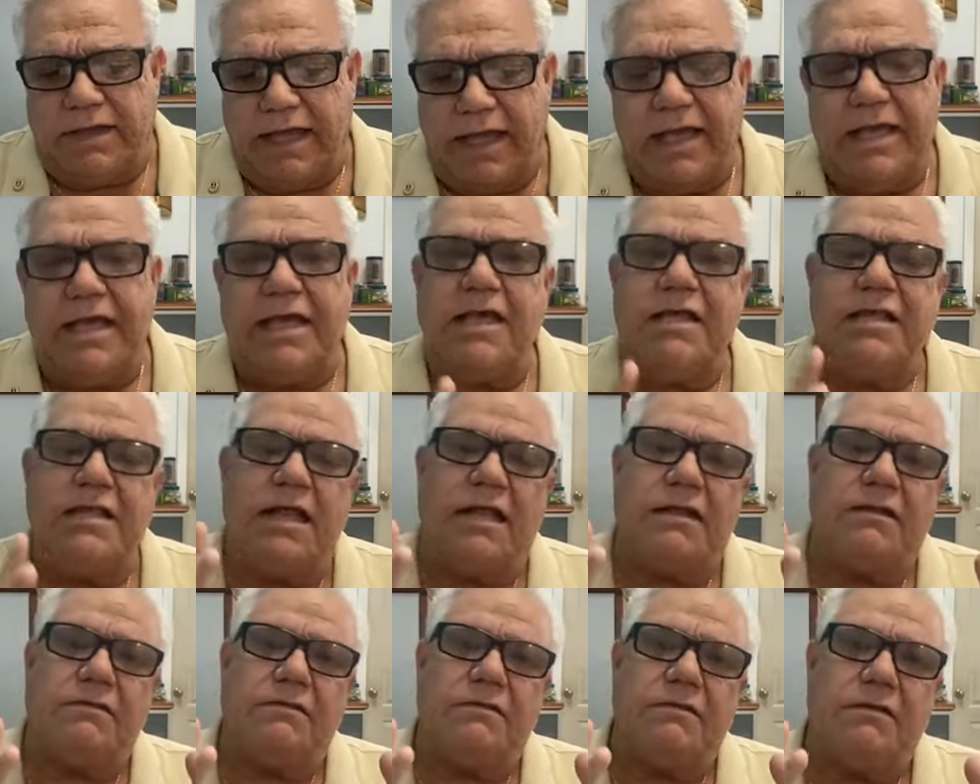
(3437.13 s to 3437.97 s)
Thinking
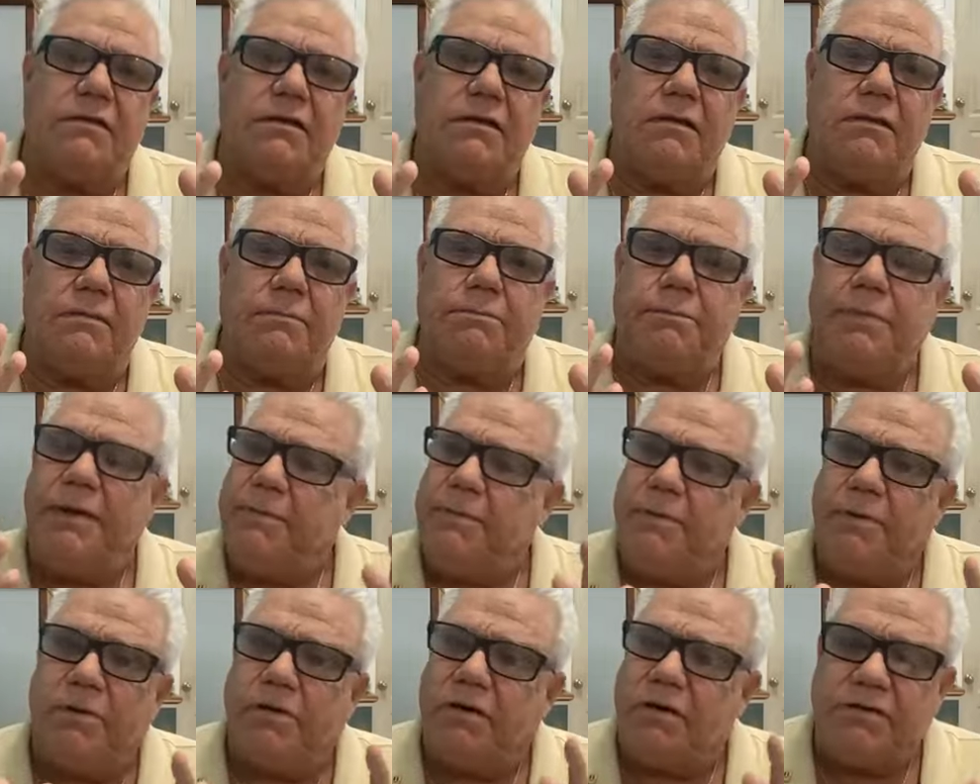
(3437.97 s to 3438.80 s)
that
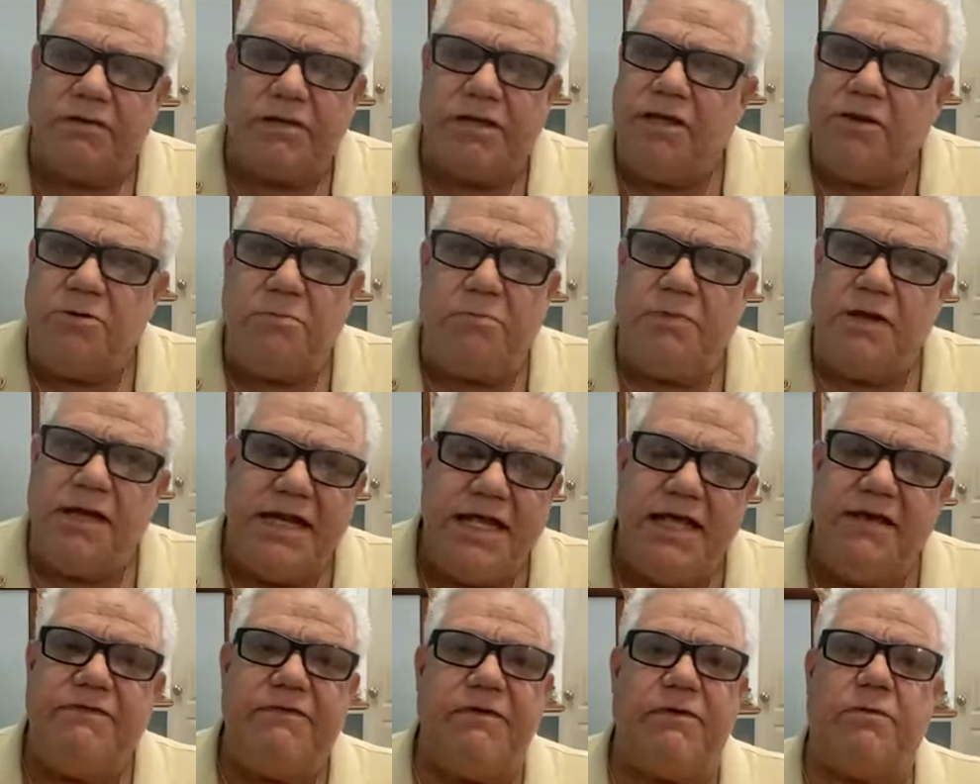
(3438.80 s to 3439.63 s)
people continue
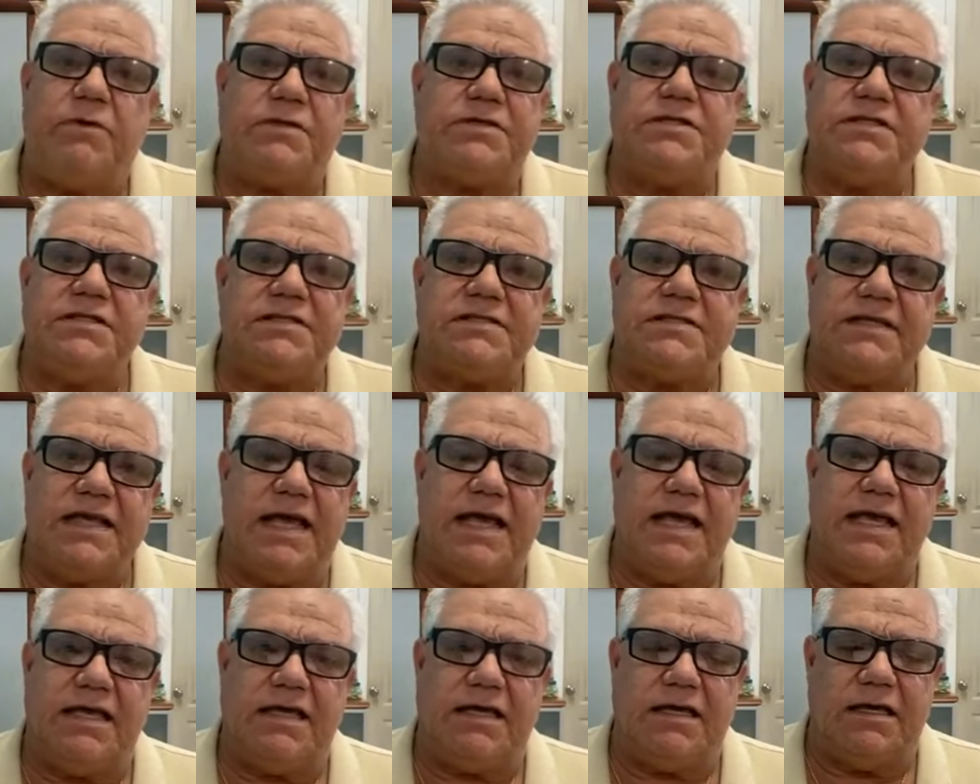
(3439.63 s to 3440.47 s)
believing what she's
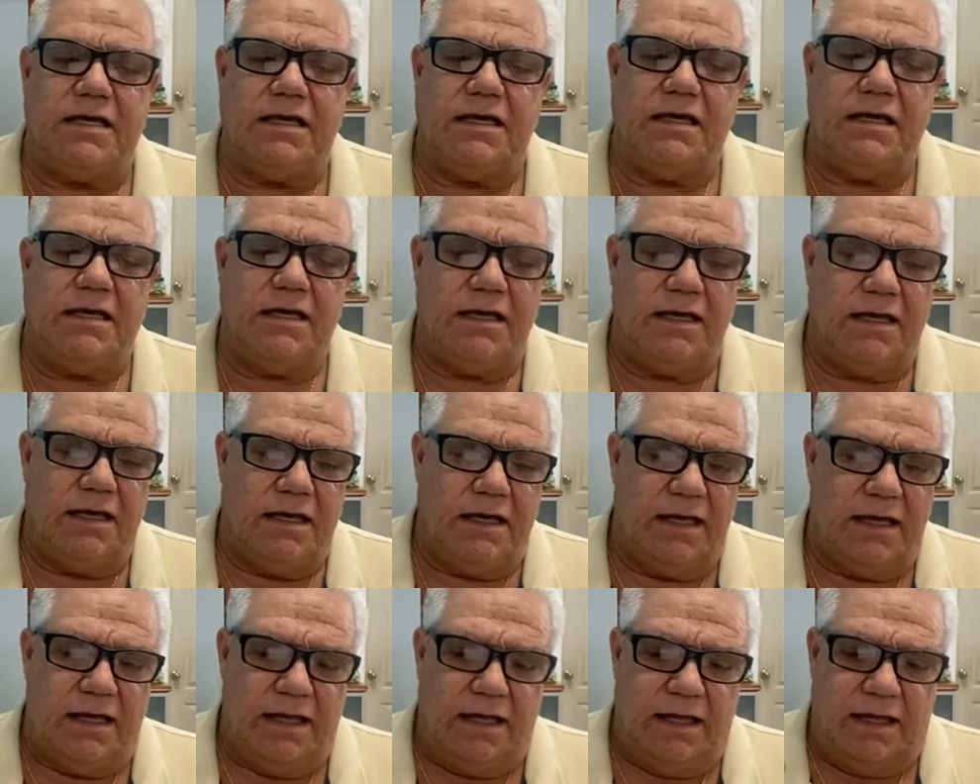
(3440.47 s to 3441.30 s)
saying.
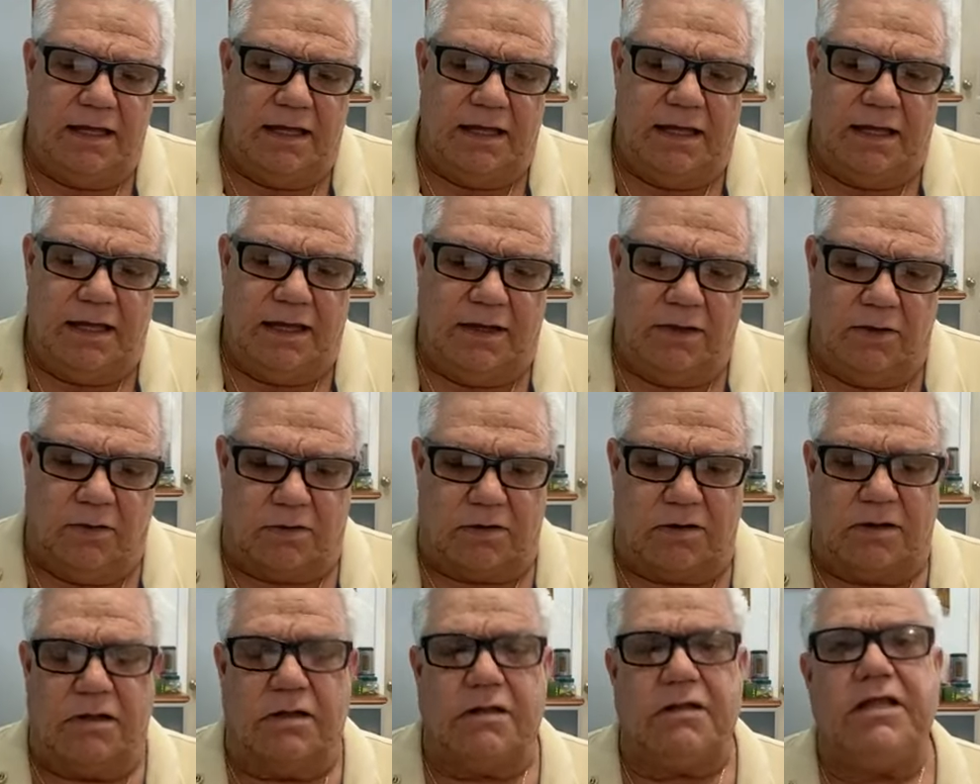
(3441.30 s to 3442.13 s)

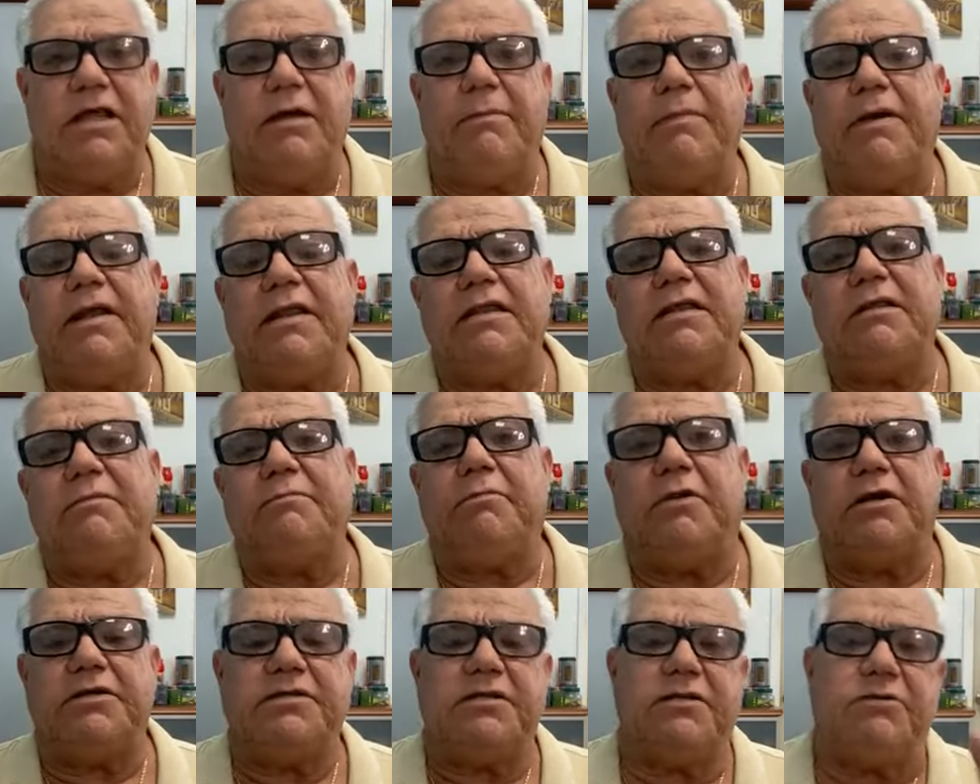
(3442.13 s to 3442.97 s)
Look, the
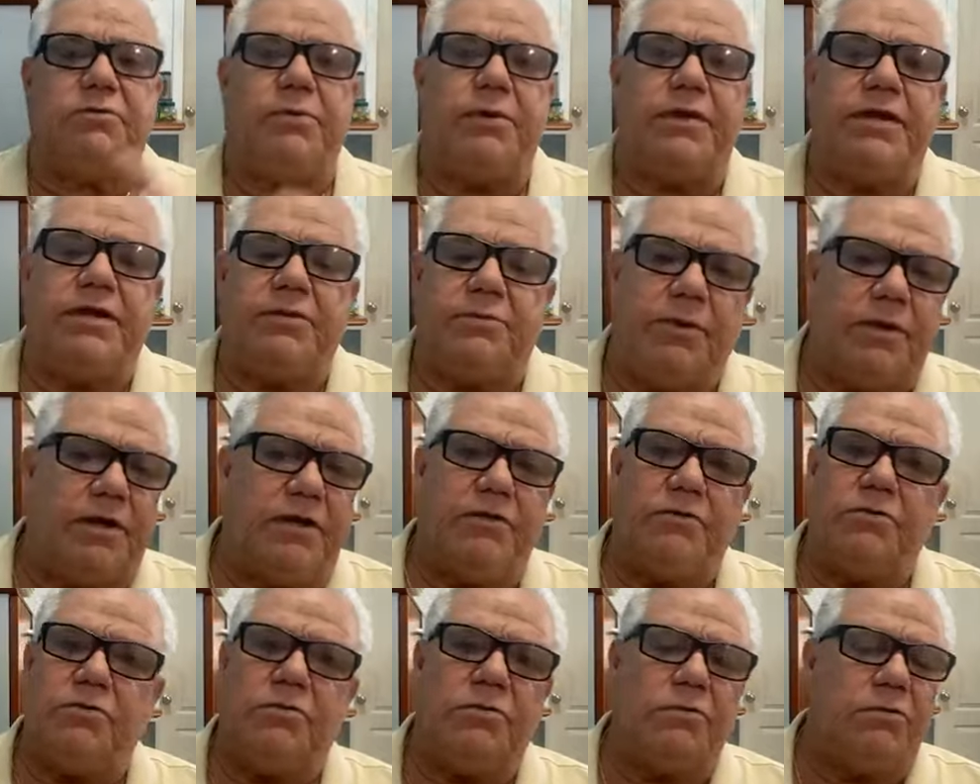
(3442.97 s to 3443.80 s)
amended budget
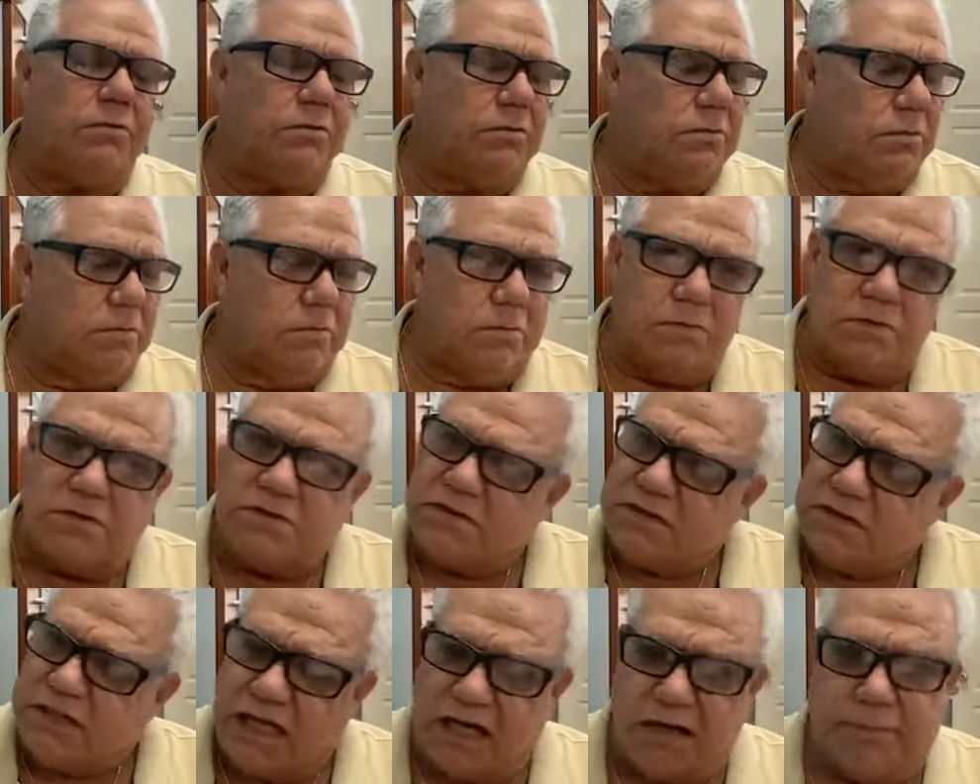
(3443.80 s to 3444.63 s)
2022
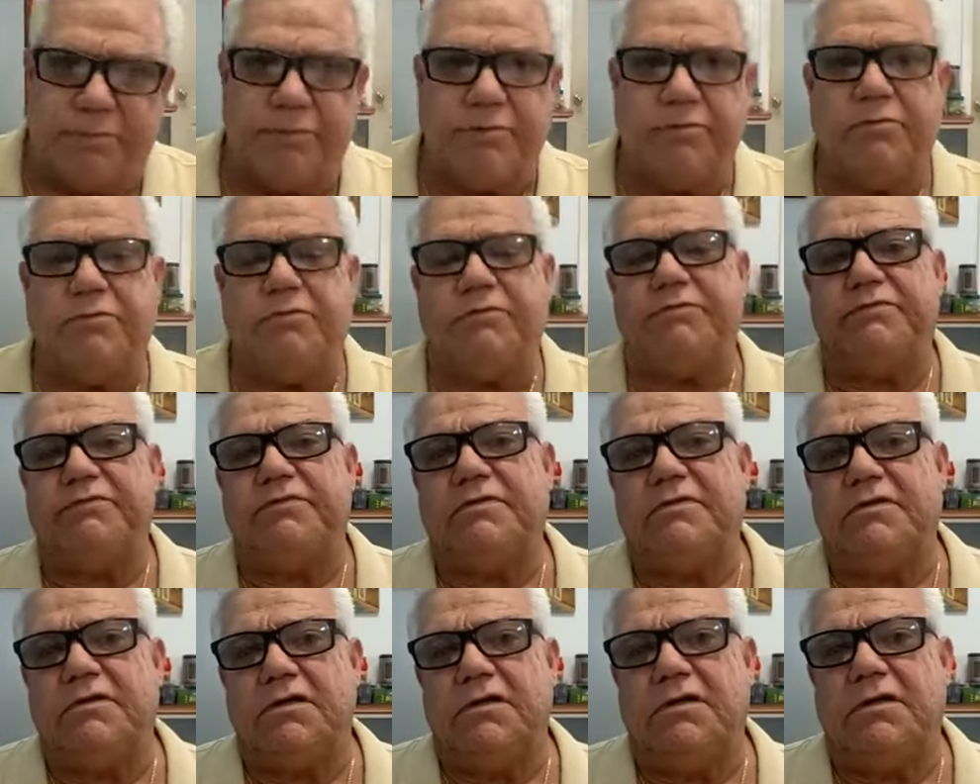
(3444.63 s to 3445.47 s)
was not
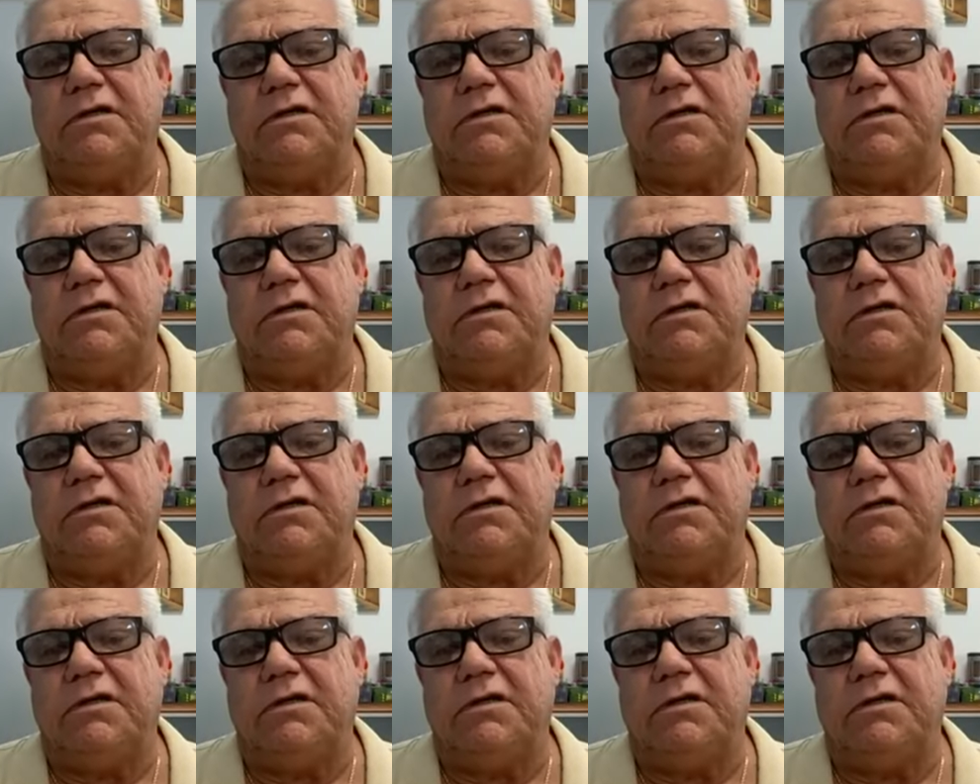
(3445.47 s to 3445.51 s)
approved.